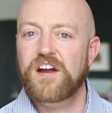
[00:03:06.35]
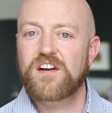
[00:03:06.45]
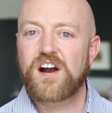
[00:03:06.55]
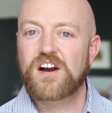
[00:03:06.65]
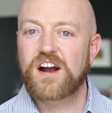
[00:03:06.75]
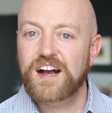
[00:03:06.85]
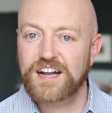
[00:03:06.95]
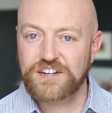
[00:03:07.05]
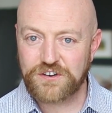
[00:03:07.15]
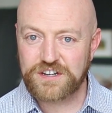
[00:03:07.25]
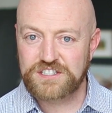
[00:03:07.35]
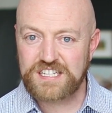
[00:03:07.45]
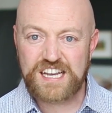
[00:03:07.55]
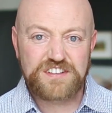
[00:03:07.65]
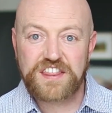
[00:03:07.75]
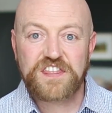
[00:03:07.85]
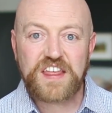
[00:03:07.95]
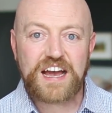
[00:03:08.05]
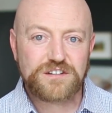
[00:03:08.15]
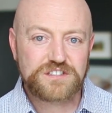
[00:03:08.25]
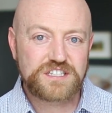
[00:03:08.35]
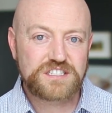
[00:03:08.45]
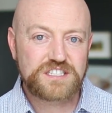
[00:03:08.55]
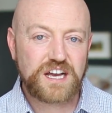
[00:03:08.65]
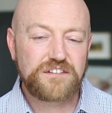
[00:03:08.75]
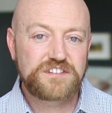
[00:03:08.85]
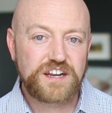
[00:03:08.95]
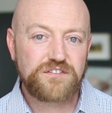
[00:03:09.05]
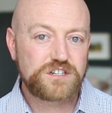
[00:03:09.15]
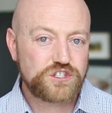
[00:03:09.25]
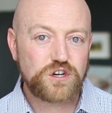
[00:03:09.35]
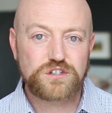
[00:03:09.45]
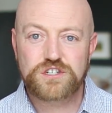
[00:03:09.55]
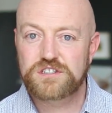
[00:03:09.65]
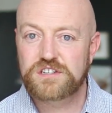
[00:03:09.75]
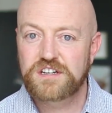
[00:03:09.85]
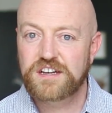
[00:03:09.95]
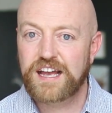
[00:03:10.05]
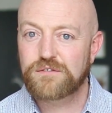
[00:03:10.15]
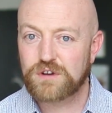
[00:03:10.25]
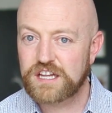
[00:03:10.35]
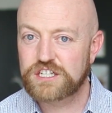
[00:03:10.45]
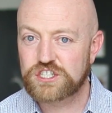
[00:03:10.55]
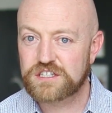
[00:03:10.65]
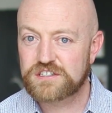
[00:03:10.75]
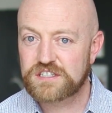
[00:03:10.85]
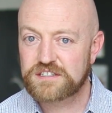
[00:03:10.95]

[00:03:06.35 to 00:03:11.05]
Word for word: There are hundreds, even thousands of different churches and religions.